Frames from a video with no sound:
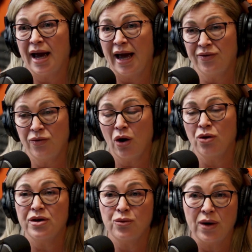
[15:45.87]
and know
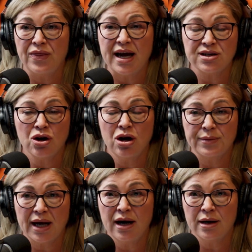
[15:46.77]
that when that time
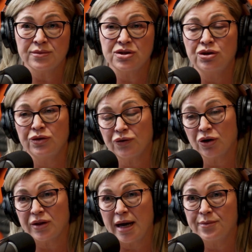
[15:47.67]
comes, you've
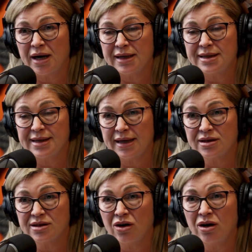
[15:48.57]
got that money set
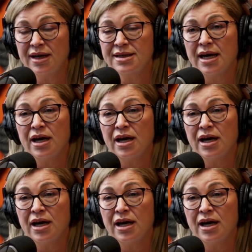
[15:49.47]
aside.